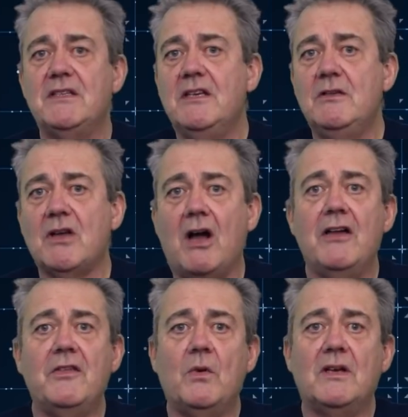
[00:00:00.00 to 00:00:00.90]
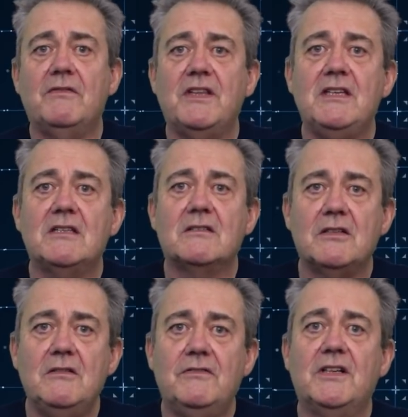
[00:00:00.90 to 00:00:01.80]
to use either one of these
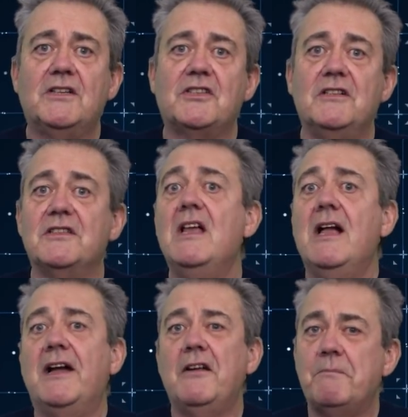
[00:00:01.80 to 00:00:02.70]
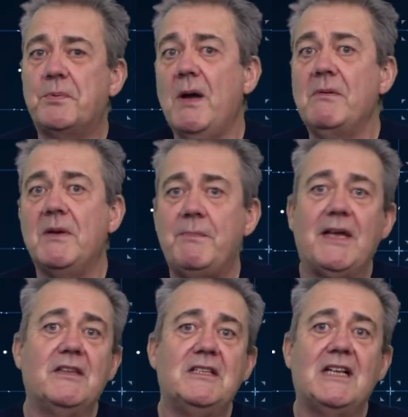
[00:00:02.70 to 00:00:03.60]
two versions, and I'd probably
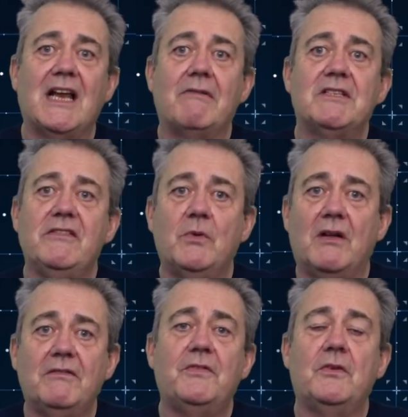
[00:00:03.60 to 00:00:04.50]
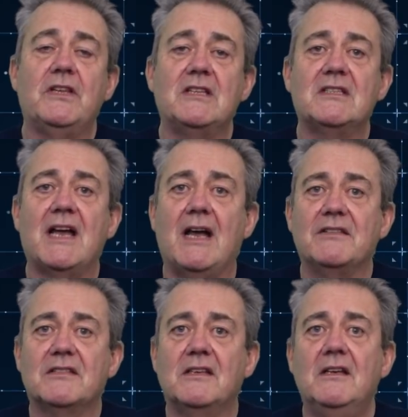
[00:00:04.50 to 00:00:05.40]
pick the declarative one for this
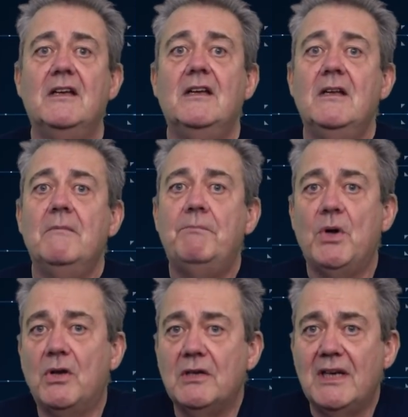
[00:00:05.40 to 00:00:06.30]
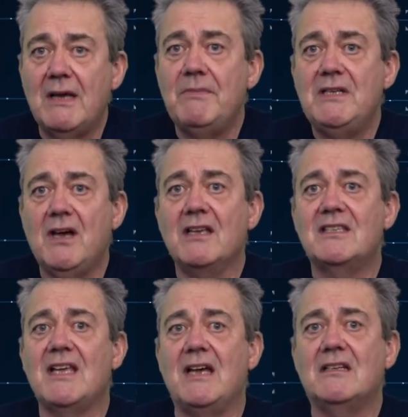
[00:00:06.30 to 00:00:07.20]
task. But let me
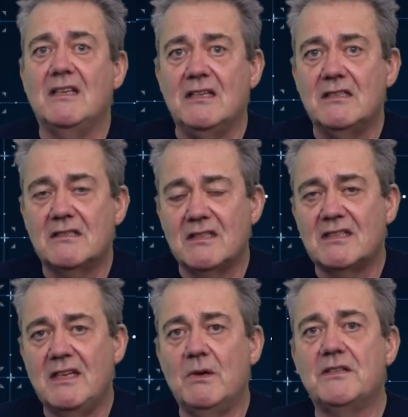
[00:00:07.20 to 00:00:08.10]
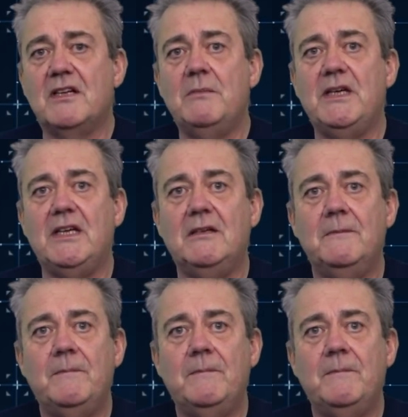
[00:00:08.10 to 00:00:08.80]
dissect this to see what I mean.